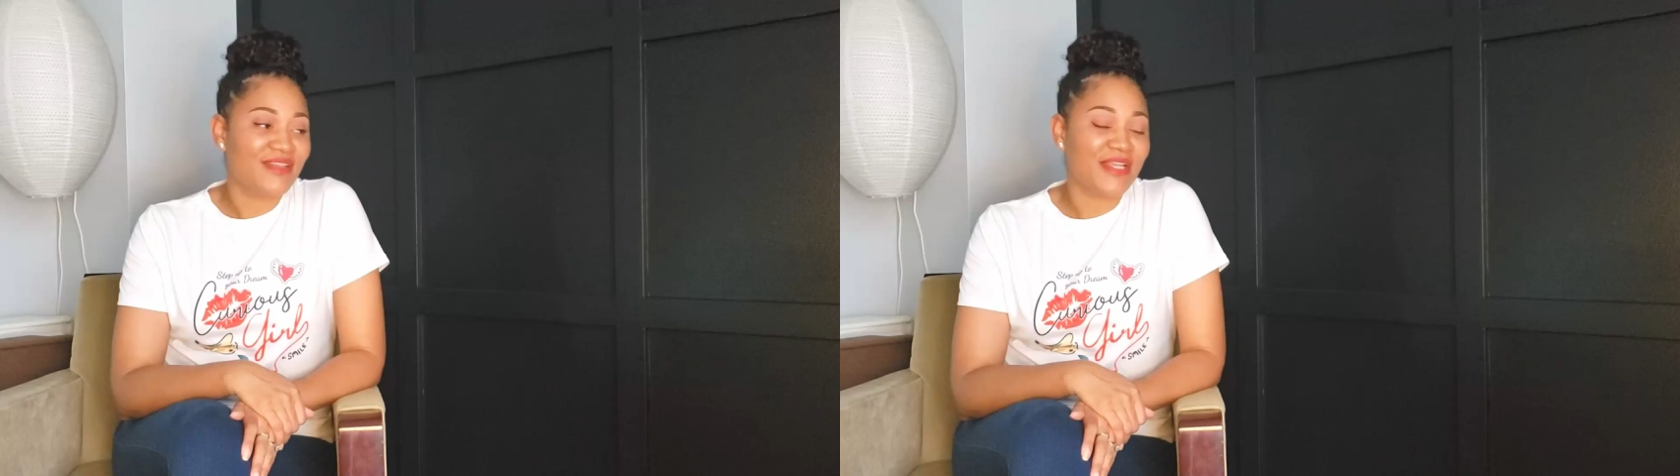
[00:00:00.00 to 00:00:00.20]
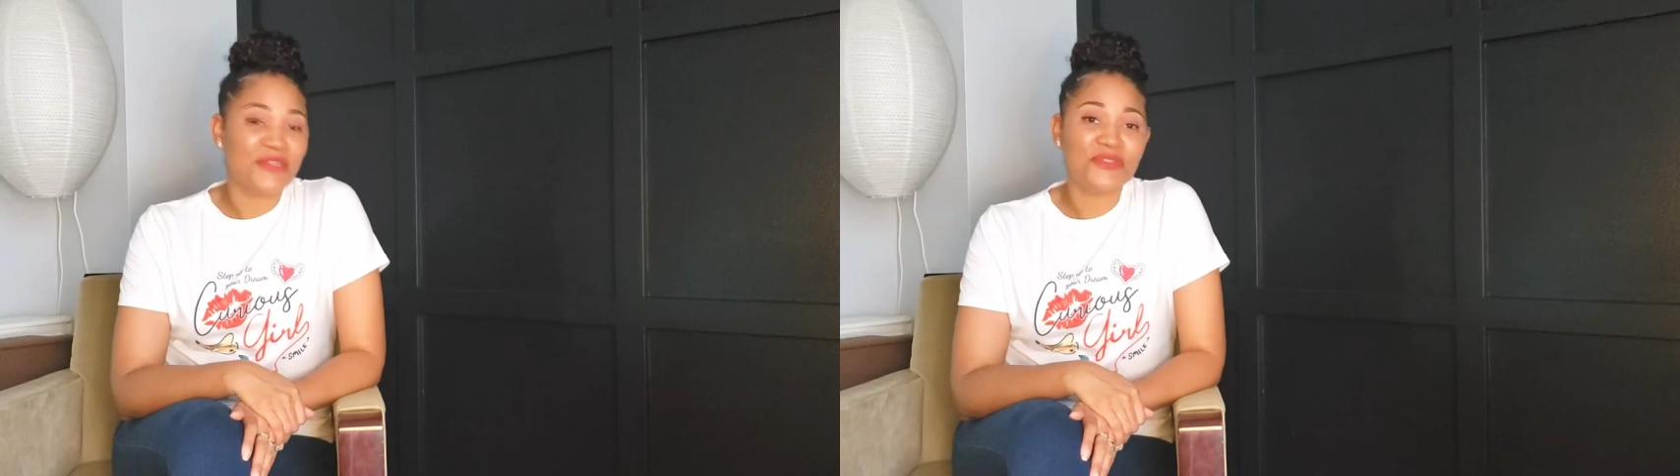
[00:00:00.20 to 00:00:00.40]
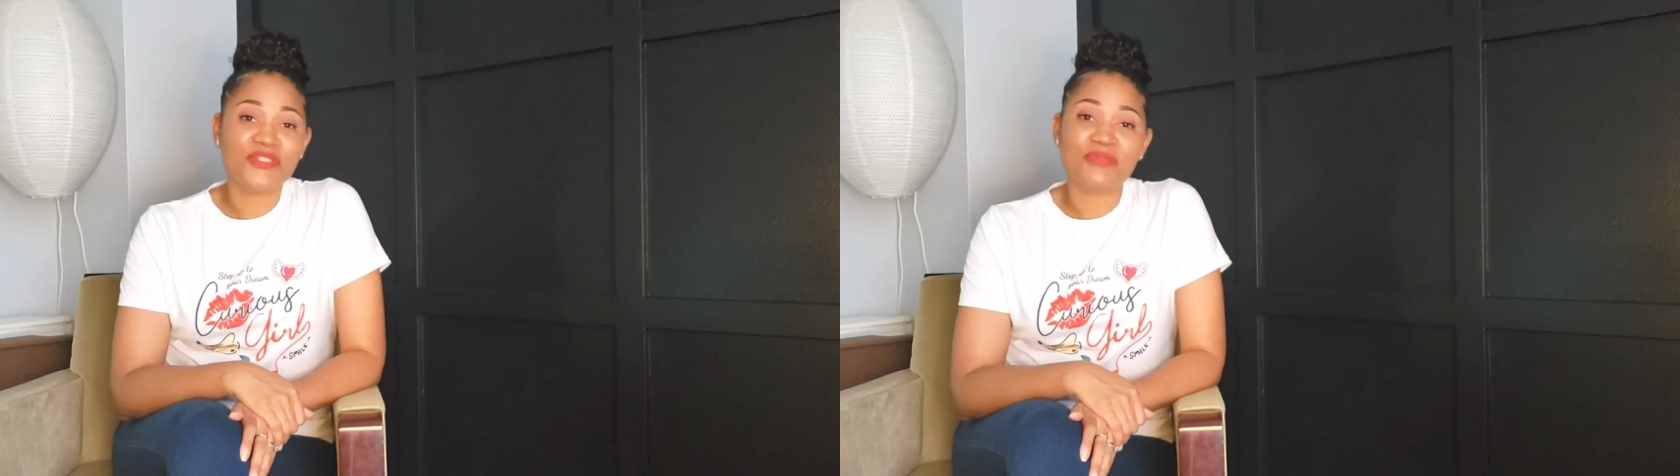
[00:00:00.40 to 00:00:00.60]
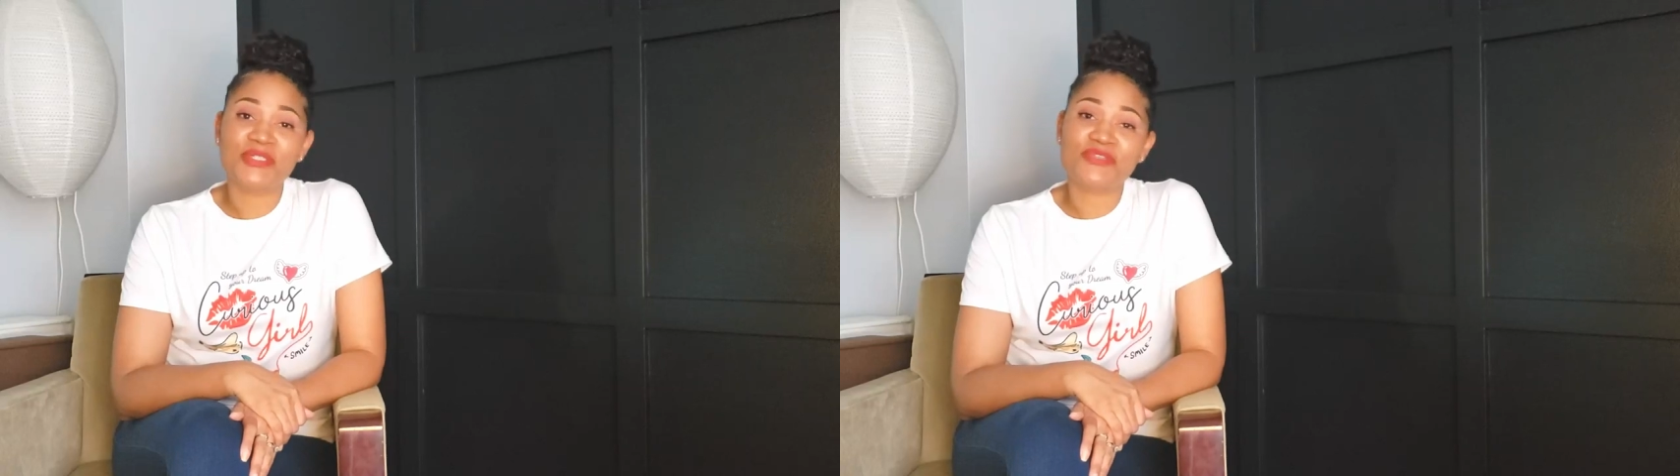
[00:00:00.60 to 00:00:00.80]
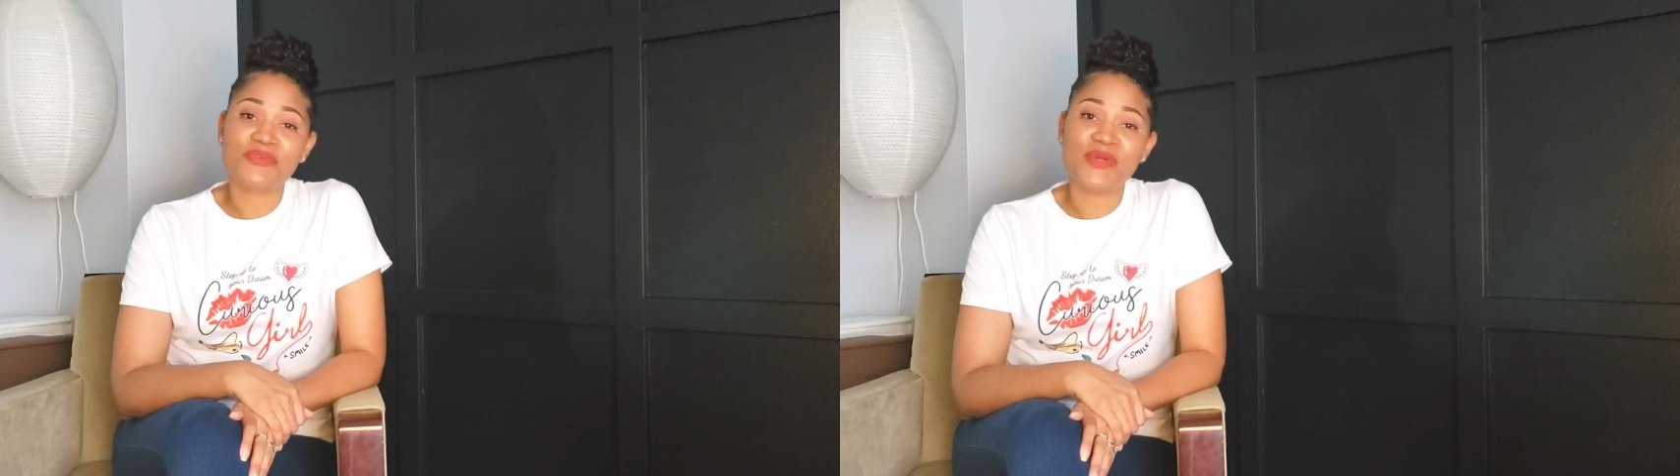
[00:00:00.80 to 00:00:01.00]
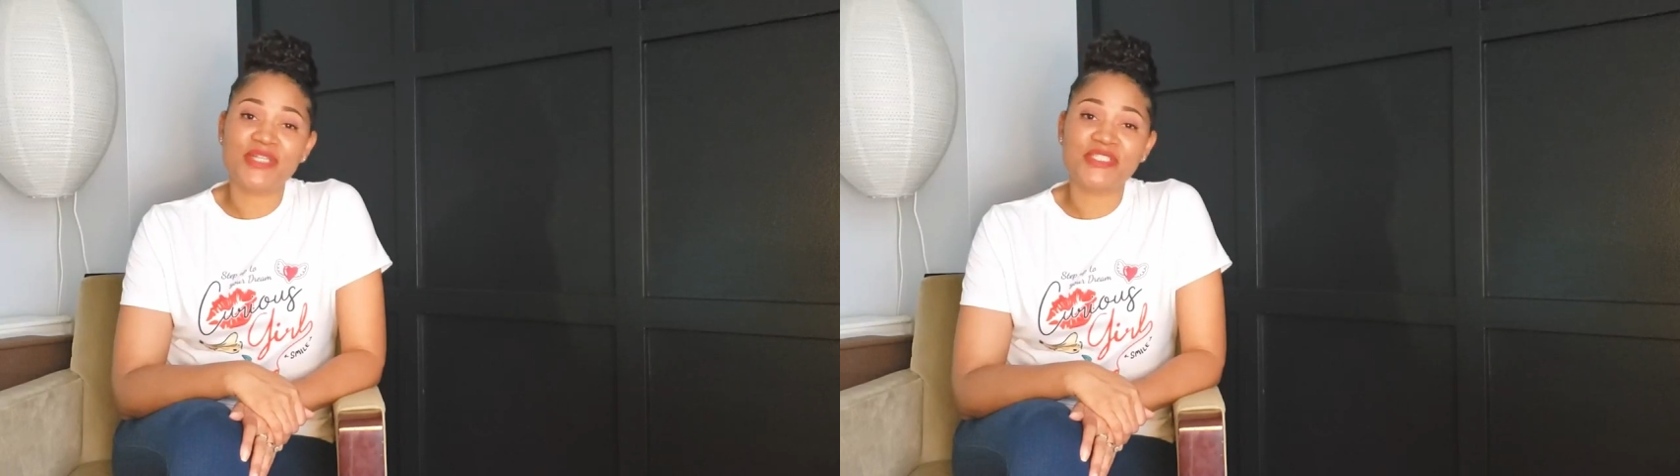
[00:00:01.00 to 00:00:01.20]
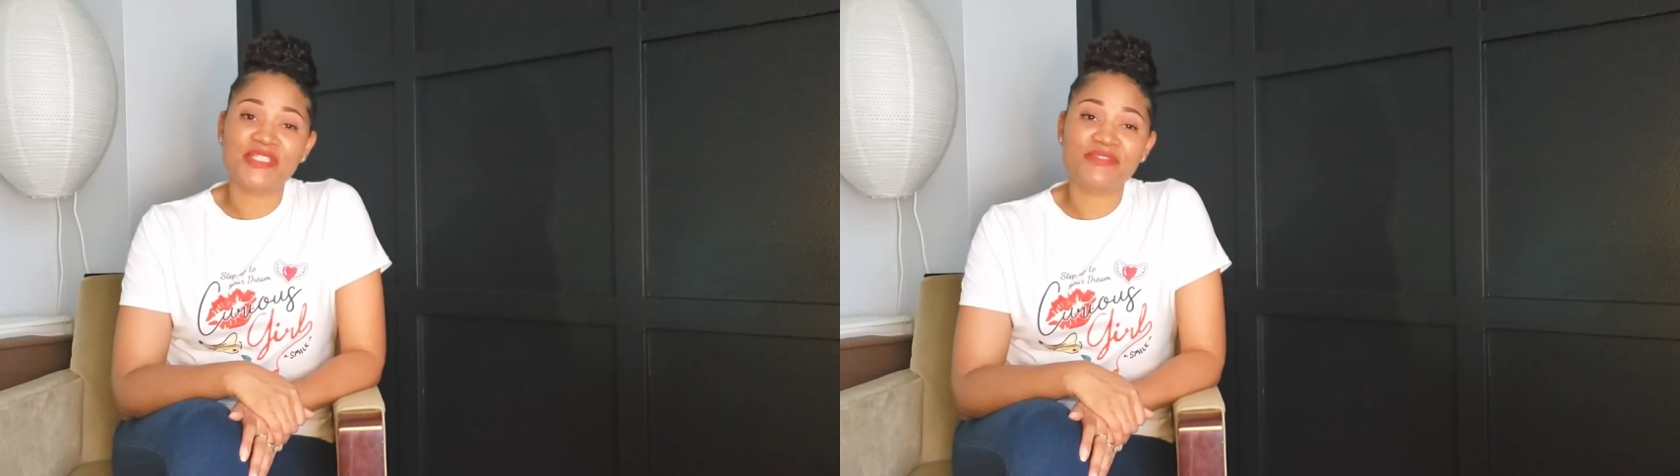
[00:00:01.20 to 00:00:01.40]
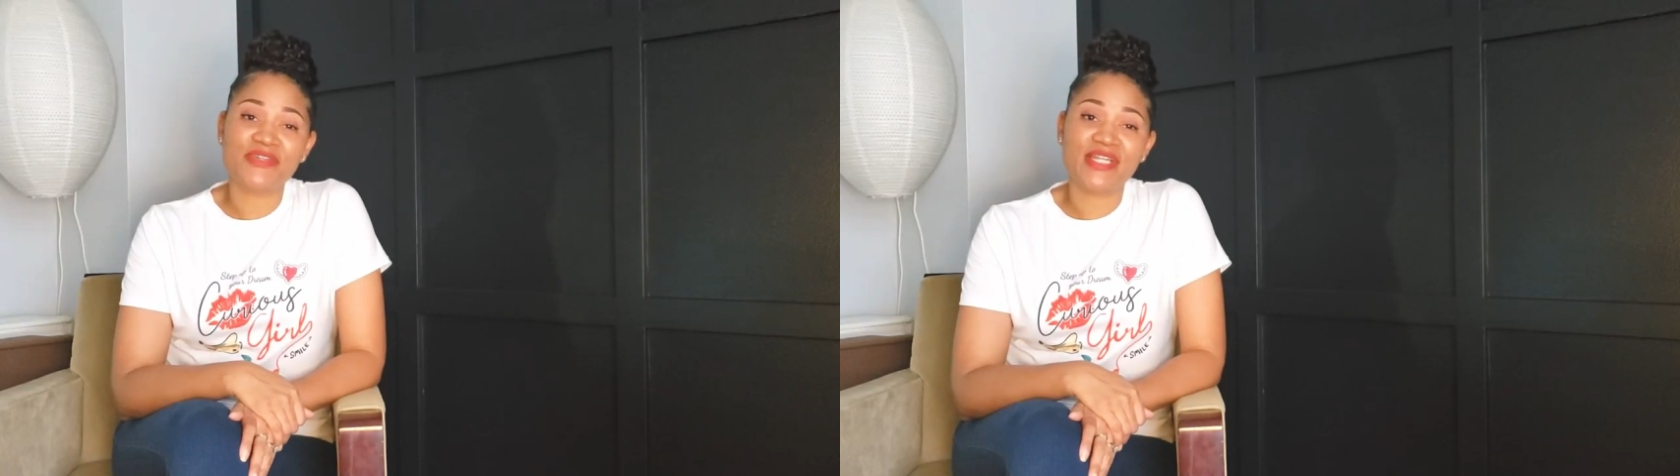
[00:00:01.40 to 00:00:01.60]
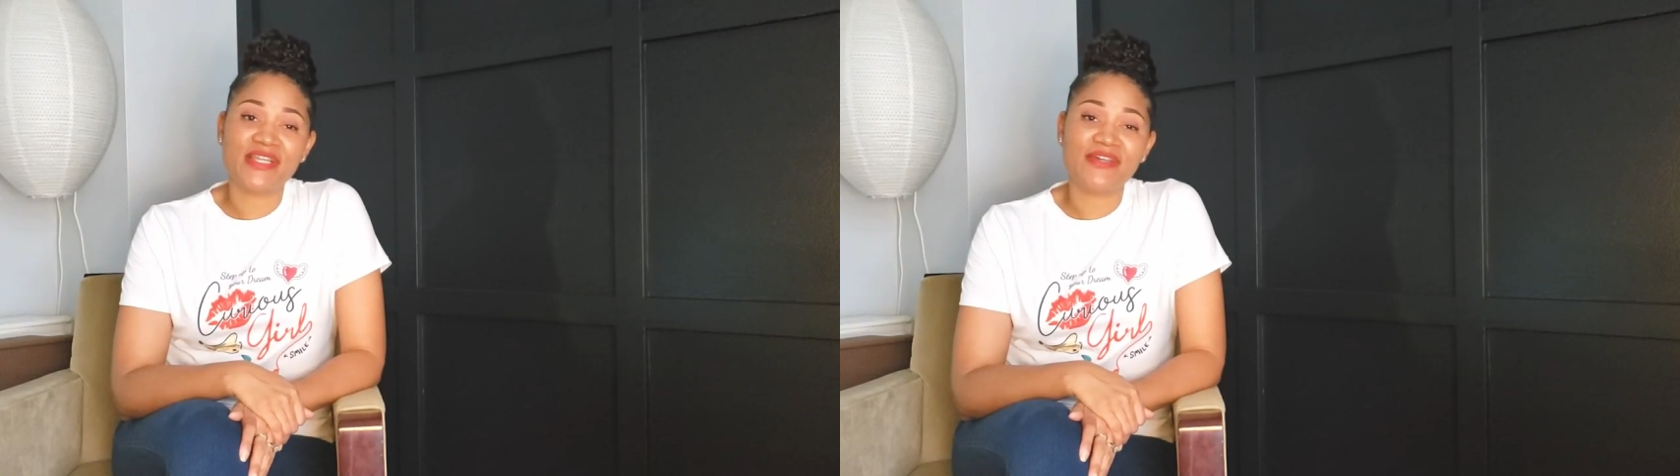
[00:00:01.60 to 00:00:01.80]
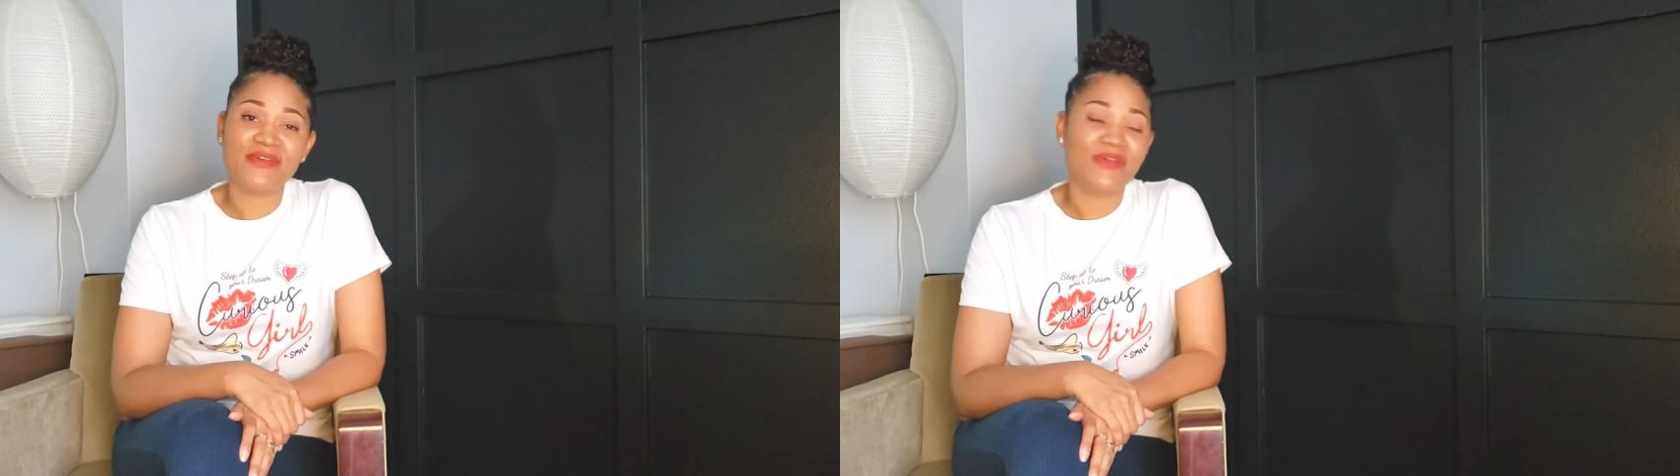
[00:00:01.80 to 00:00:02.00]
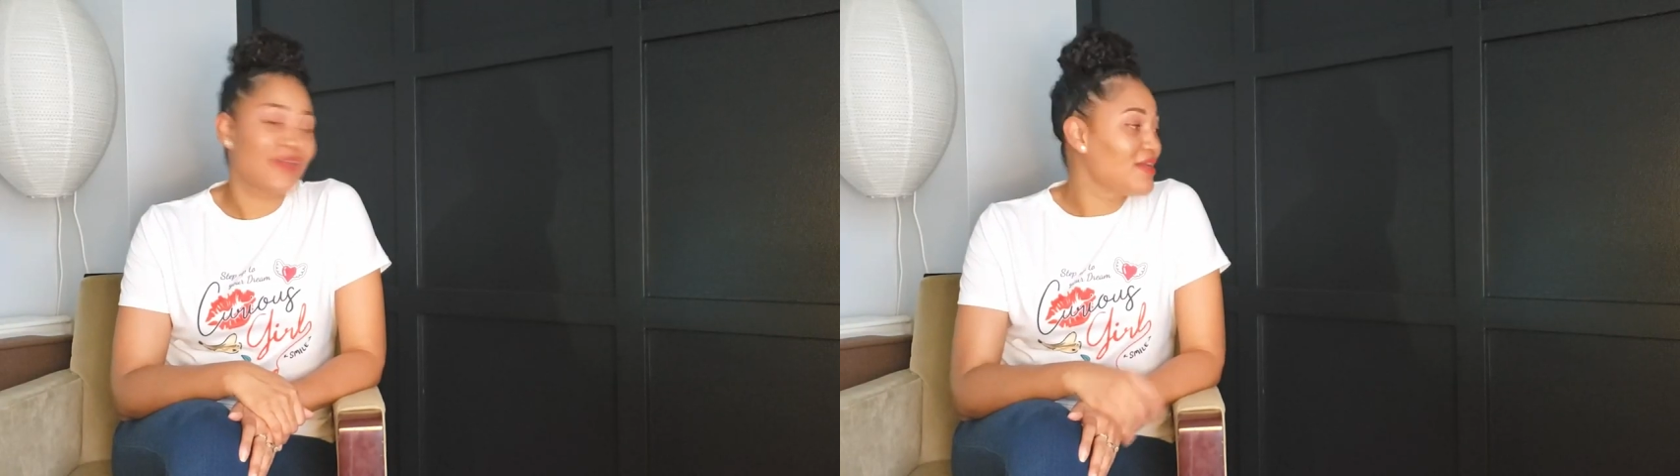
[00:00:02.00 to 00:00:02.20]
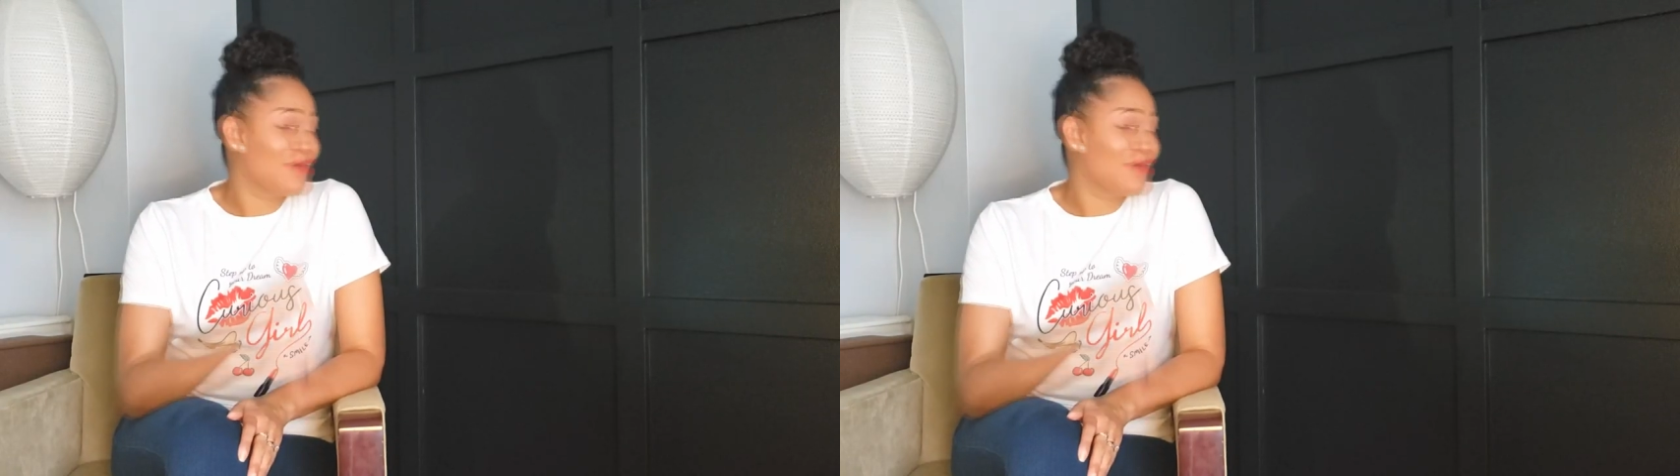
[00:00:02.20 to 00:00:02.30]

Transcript: Thank you so much for watching this video.